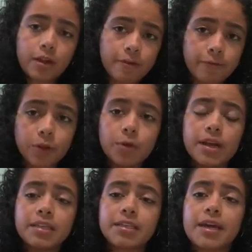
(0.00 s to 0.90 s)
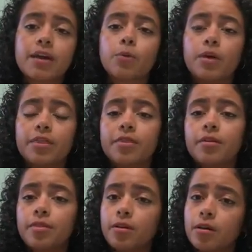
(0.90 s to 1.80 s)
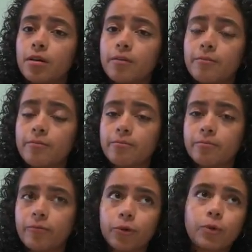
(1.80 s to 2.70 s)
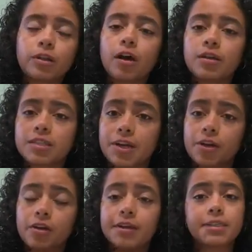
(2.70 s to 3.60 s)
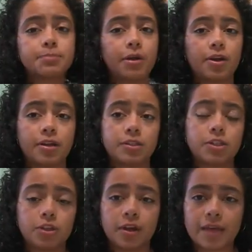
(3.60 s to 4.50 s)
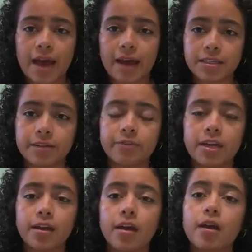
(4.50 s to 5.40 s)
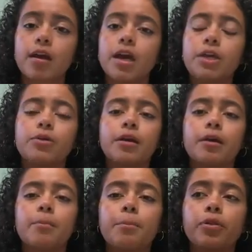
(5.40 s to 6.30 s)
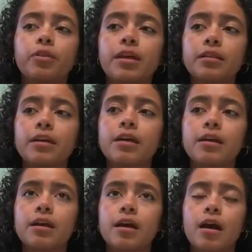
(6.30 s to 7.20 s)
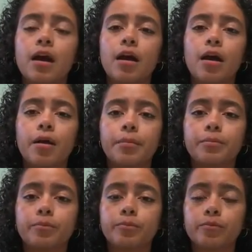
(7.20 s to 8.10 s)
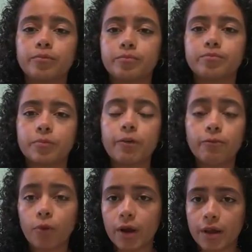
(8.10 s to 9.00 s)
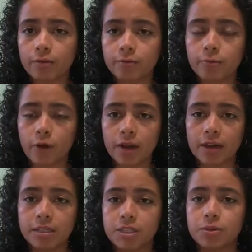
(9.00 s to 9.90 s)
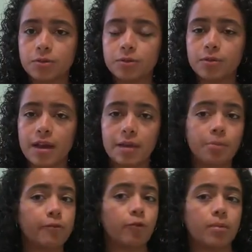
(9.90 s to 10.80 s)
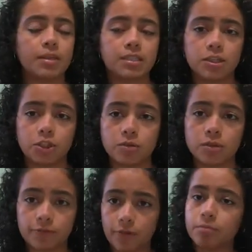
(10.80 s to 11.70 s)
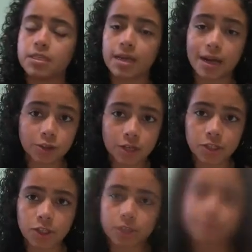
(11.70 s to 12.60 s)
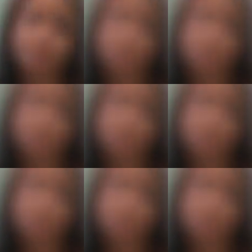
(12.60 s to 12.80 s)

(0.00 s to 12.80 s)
fluid intake with the fluid loss that you're going to experience during that activity, you can completely avoid running into any performance issues from dehydration.